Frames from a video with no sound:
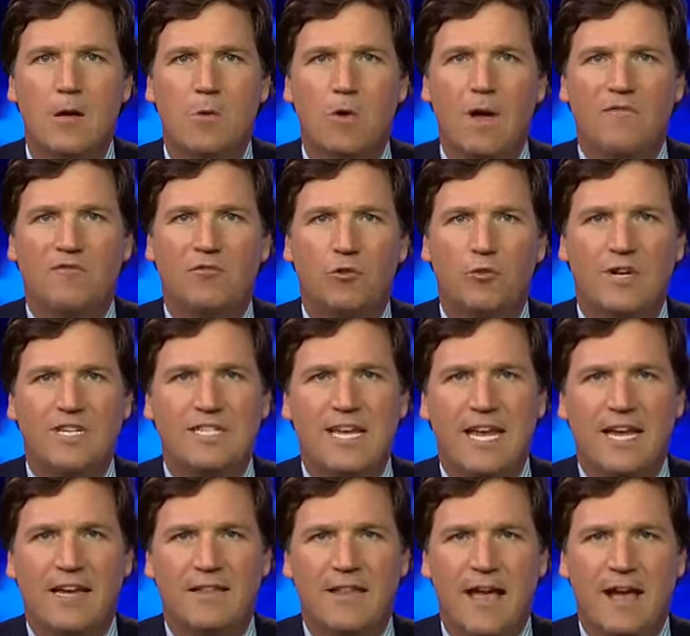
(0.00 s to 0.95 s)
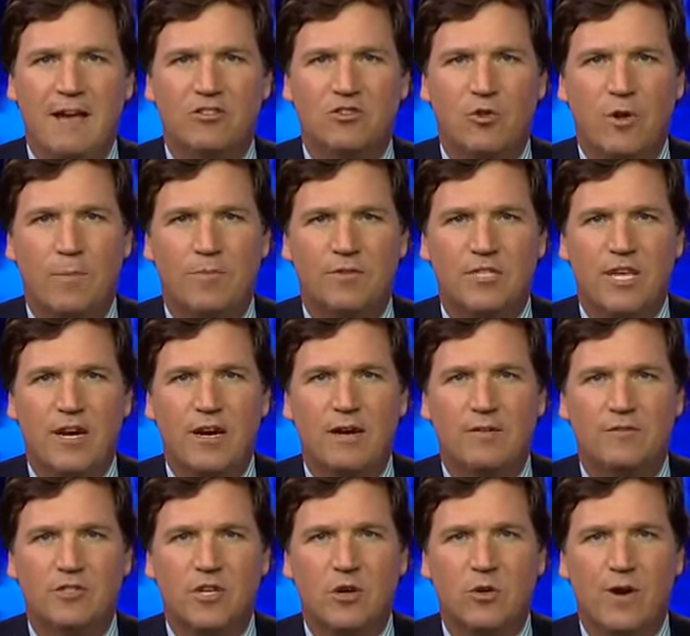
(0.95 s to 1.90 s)
Well, after retaking the House of
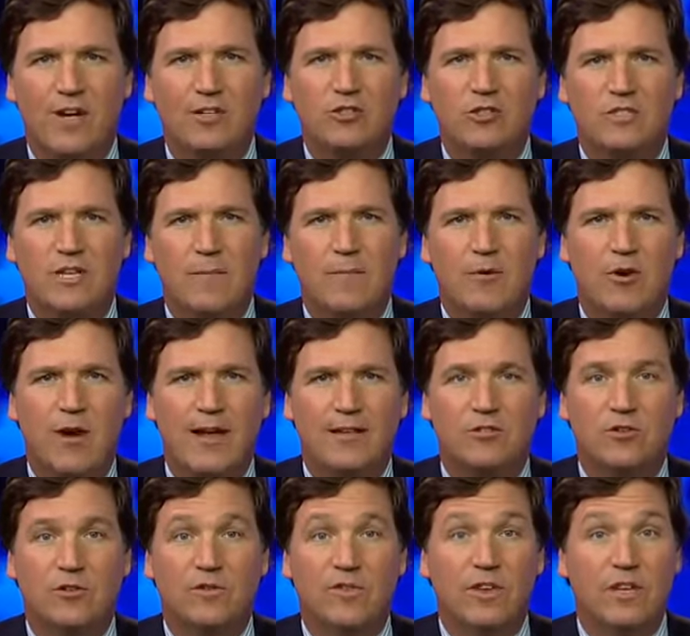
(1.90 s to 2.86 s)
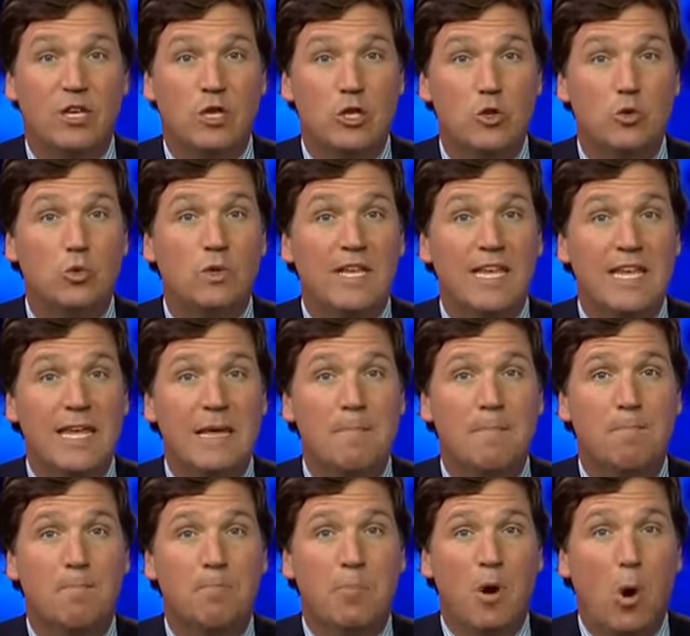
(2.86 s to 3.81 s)
Representatives, congressional Democrats are feeling newly
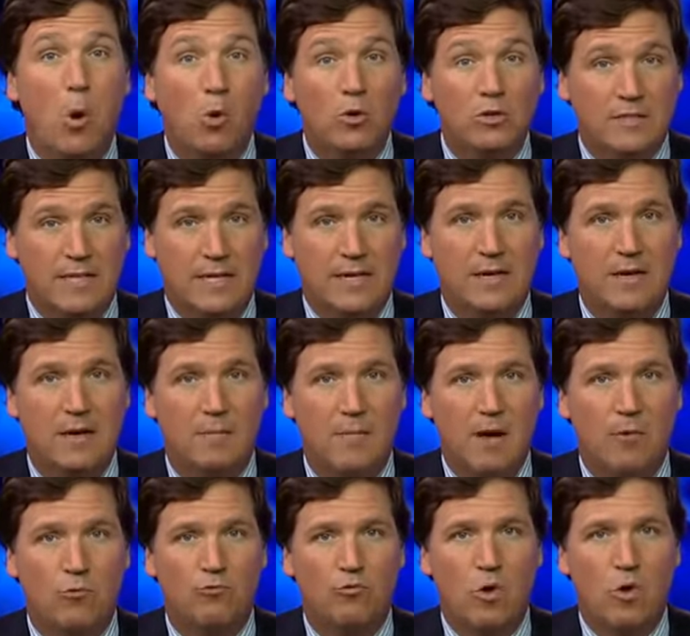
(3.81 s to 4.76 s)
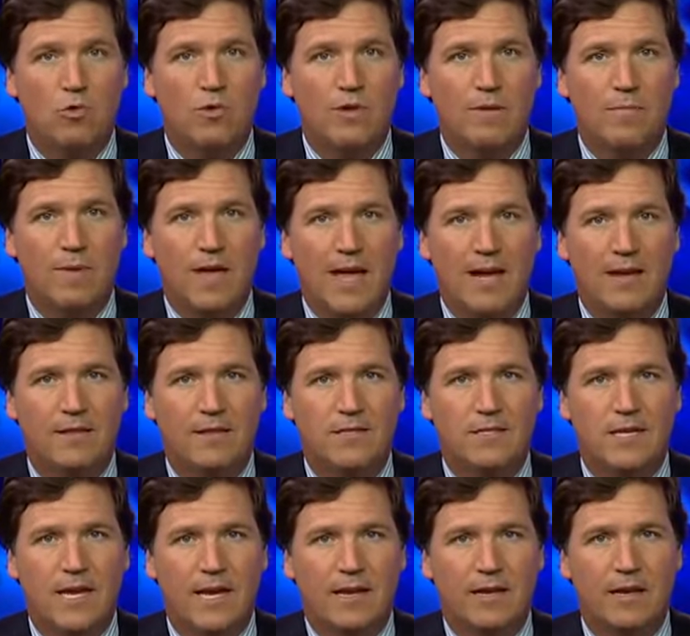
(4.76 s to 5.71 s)
emboldened about rolling back the
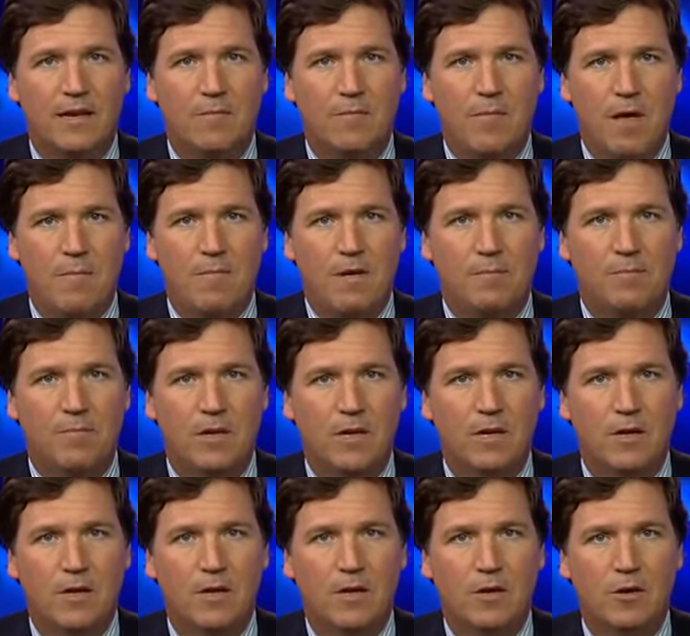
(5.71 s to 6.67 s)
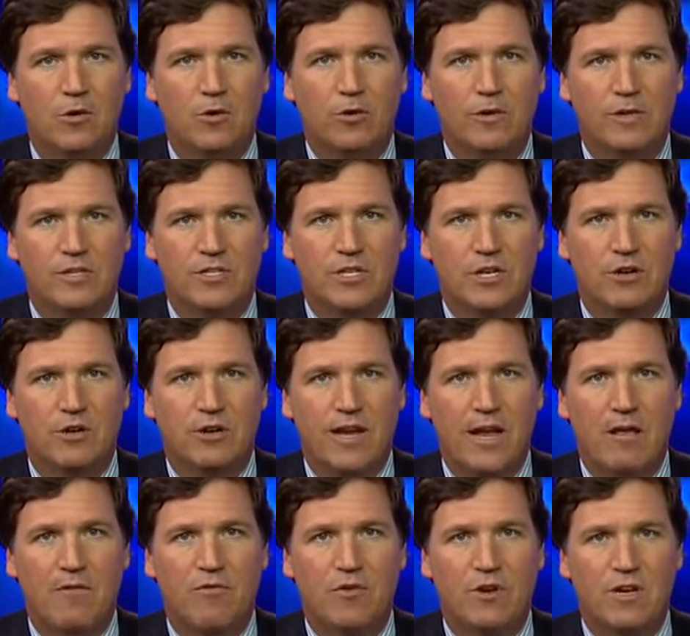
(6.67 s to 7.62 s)
Second Amendment. Earlier this year,
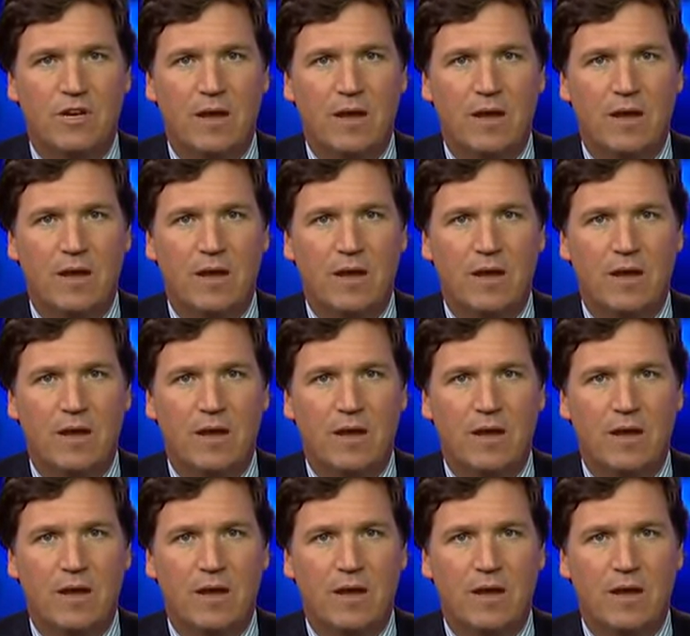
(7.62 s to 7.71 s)
California